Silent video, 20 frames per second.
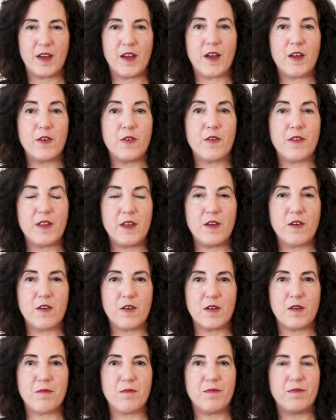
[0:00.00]
Under the
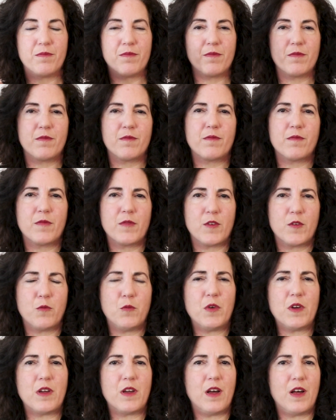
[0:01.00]
arm.
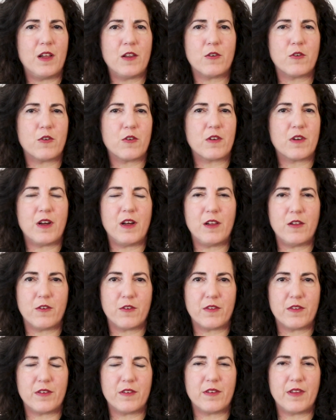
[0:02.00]
What color or
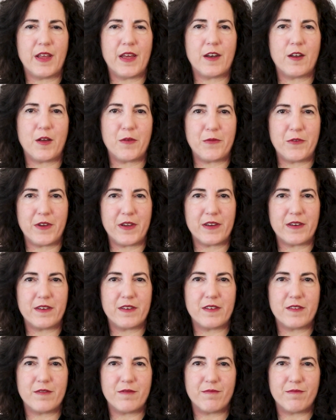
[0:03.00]
colors is that object?